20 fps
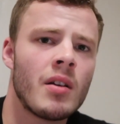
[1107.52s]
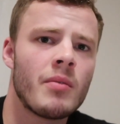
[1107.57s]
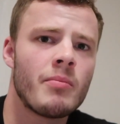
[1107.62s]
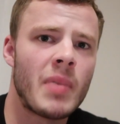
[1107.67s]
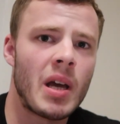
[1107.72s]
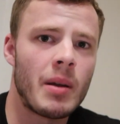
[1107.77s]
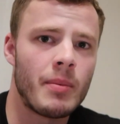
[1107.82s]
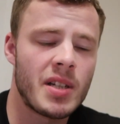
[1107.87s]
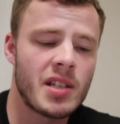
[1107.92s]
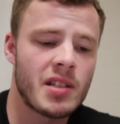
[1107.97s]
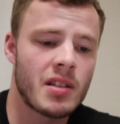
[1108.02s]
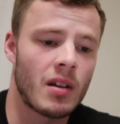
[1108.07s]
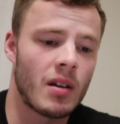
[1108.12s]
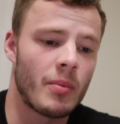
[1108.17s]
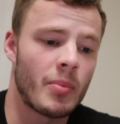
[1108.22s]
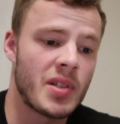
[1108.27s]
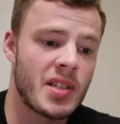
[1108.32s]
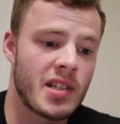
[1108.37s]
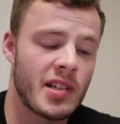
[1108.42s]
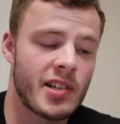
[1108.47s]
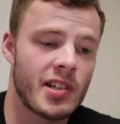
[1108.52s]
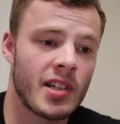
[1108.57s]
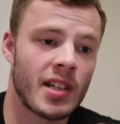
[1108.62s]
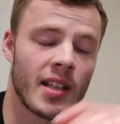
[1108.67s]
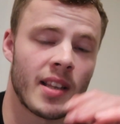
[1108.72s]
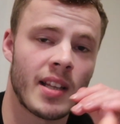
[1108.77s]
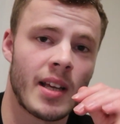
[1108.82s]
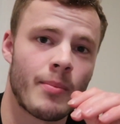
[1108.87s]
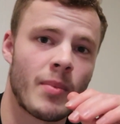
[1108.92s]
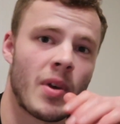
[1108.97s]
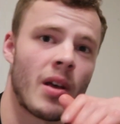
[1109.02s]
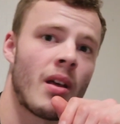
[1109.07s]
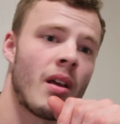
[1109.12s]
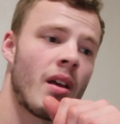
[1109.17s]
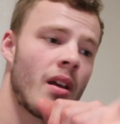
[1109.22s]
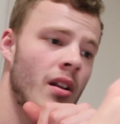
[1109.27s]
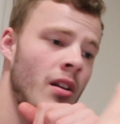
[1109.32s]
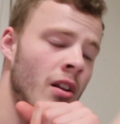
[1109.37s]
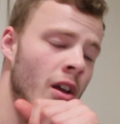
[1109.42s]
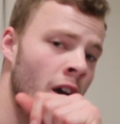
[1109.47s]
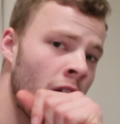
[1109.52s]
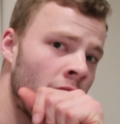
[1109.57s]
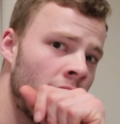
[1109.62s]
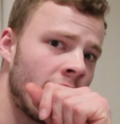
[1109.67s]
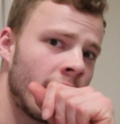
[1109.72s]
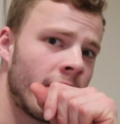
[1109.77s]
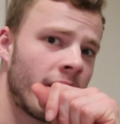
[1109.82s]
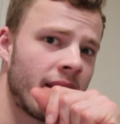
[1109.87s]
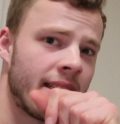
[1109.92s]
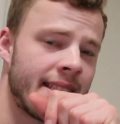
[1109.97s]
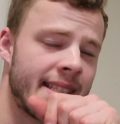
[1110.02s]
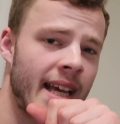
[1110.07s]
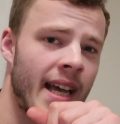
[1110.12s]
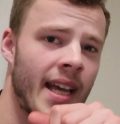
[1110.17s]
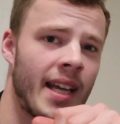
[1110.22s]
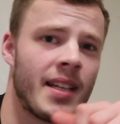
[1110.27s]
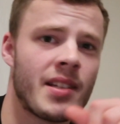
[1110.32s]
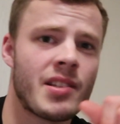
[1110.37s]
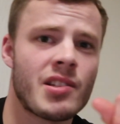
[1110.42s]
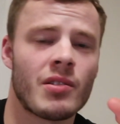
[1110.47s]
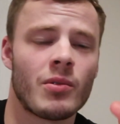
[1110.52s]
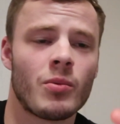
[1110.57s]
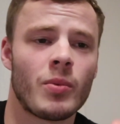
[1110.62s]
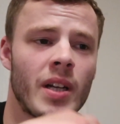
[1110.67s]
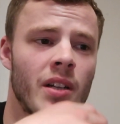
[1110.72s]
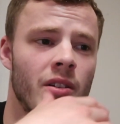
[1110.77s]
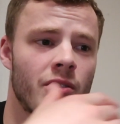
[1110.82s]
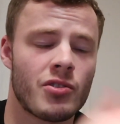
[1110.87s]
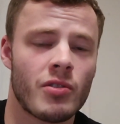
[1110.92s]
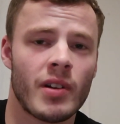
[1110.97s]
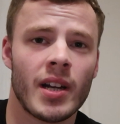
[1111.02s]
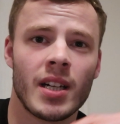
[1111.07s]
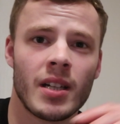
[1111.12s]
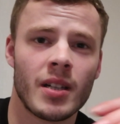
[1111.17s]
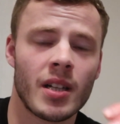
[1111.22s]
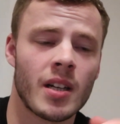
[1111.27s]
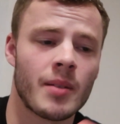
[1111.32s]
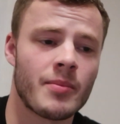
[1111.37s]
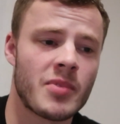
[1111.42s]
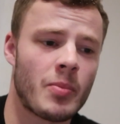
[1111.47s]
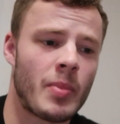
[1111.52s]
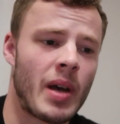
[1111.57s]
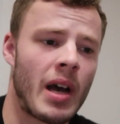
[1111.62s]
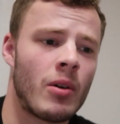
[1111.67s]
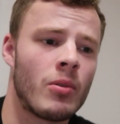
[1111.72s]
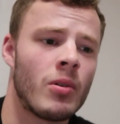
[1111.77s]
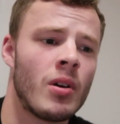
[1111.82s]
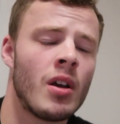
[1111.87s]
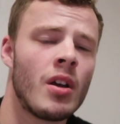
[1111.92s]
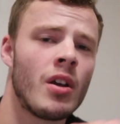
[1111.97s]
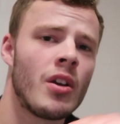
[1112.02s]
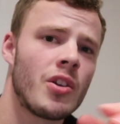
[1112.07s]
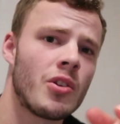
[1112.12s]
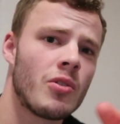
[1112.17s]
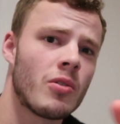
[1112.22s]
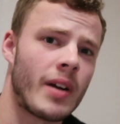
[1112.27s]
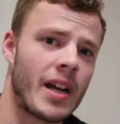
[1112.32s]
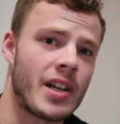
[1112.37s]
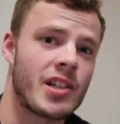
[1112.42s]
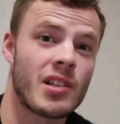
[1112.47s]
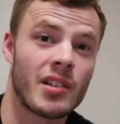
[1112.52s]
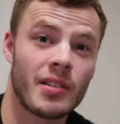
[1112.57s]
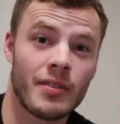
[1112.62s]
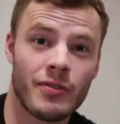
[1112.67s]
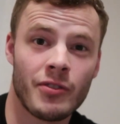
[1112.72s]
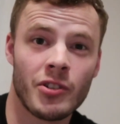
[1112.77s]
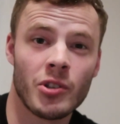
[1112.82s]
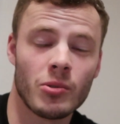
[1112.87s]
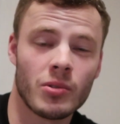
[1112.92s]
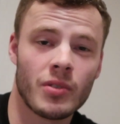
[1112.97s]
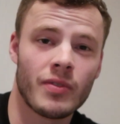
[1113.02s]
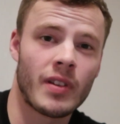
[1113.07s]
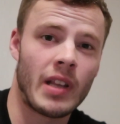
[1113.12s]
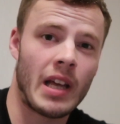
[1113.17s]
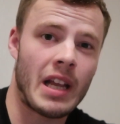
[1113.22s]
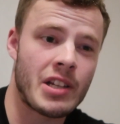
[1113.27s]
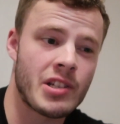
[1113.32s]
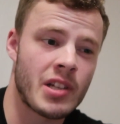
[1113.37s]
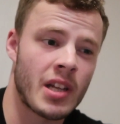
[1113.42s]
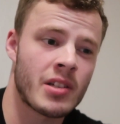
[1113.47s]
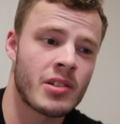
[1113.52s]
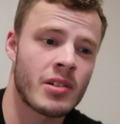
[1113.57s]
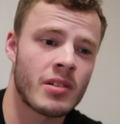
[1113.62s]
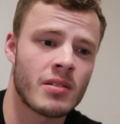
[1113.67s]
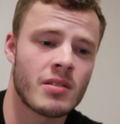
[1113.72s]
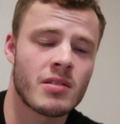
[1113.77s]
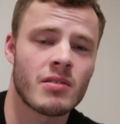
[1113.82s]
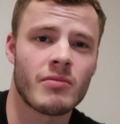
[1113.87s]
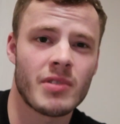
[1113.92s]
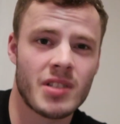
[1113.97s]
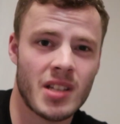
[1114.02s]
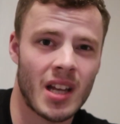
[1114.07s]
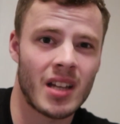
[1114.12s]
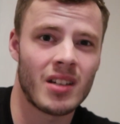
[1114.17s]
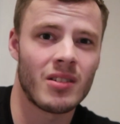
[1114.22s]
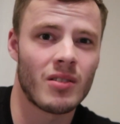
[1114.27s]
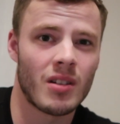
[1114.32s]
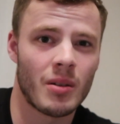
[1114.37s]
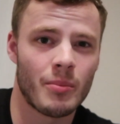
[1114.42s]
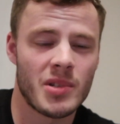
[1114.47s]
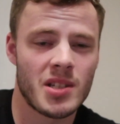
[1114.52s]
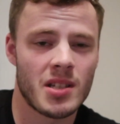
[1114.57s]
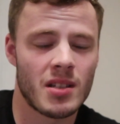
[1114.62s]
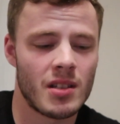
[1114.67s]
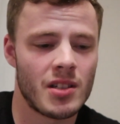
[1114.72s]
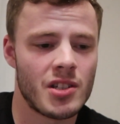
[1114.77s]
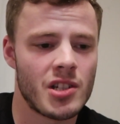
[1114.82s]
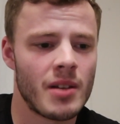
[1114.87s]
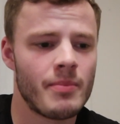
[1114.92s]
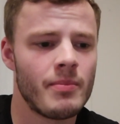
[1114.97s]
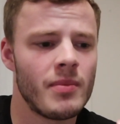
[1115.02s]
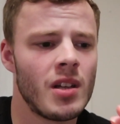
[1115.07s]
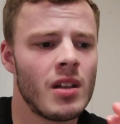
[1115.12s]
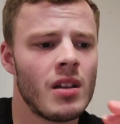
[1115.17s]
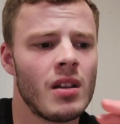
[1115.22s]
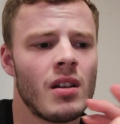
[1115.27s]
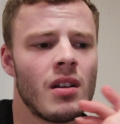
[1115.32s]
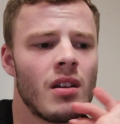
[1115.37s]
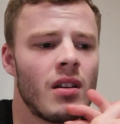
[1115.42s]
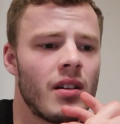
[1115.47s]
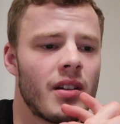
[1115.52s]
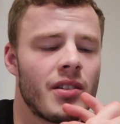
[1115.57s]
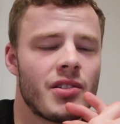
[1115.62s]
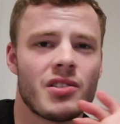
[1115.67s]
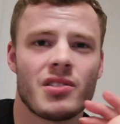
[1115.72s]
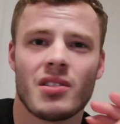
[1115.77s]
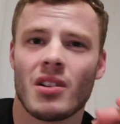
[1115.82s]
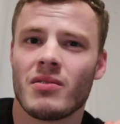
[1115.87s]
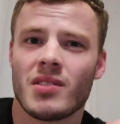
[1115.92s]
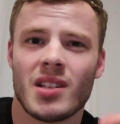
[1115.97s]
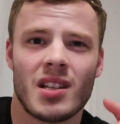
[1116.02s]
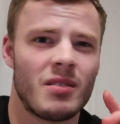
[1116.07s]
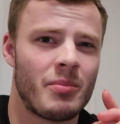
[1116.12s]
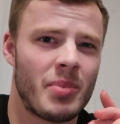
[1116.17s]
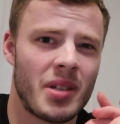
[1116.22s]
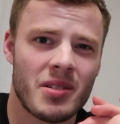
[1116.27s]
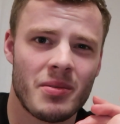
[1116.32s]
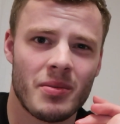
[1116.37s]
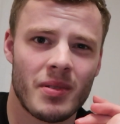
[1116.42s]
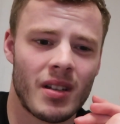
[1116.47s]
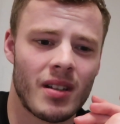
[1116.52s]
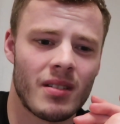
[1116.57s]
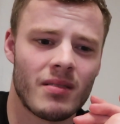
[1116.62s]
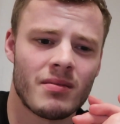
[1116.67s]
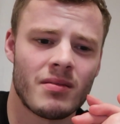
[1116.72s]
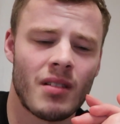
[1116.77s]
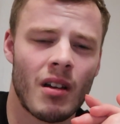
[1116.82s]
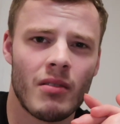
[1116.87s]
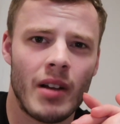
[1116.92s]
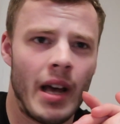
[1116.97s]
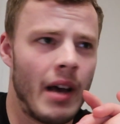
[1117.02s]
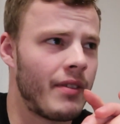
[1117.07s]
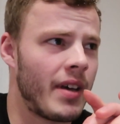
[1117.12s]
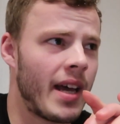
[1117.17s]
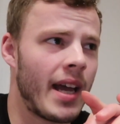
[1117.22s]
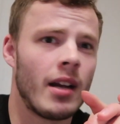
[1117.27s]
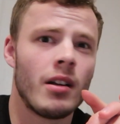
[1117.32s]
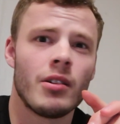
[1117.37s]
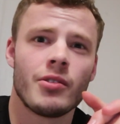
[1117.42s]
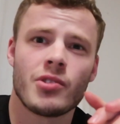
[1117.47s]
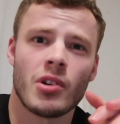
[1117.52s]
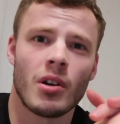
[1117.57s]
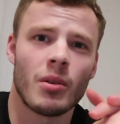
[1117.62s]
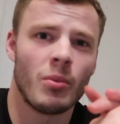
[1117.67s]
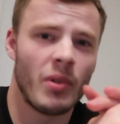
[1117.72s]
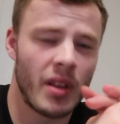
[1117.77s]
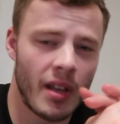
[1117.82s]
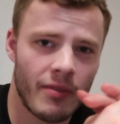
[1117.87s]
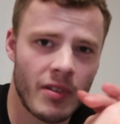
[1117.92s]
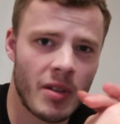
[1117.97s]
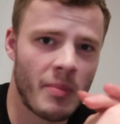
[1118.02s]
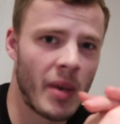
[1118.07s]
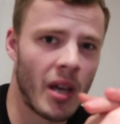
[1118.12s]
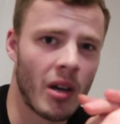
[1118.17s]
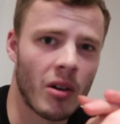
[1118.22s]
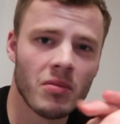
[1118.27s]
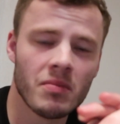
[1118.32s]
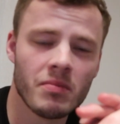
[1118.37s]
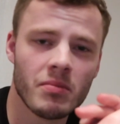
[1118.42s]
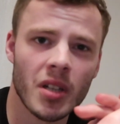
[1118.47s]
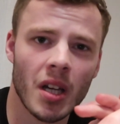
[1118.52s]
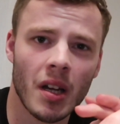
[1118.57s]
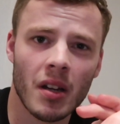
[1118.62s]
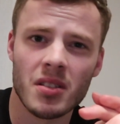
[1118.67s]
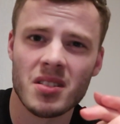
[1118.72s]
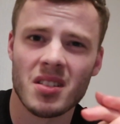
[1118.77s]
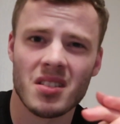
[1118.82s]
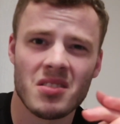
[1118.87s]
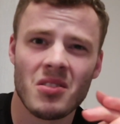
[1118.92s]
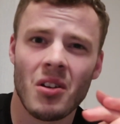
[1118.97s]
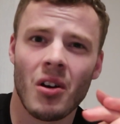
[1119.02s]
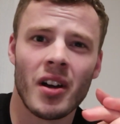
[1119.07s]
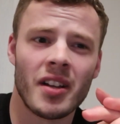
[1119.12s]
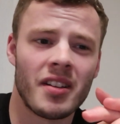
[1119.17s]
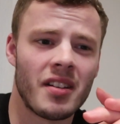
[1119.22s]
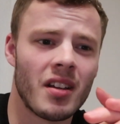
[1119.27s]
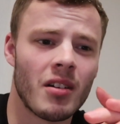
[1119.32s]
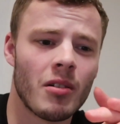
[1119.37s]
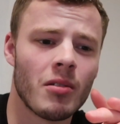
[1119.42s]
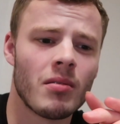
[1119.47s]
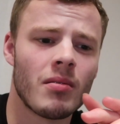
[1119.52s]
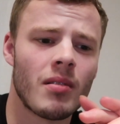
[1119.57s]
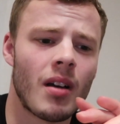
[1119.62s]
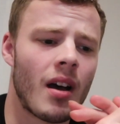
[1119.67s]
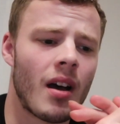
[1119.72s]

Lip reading: maybe start positioning them earlier in the day, so when your training comes about, you're actually fueled for that session to retain your numbers in the gym. And just don't take the piss with it. Don't have a Halo Top with every meal, because that's not ideal.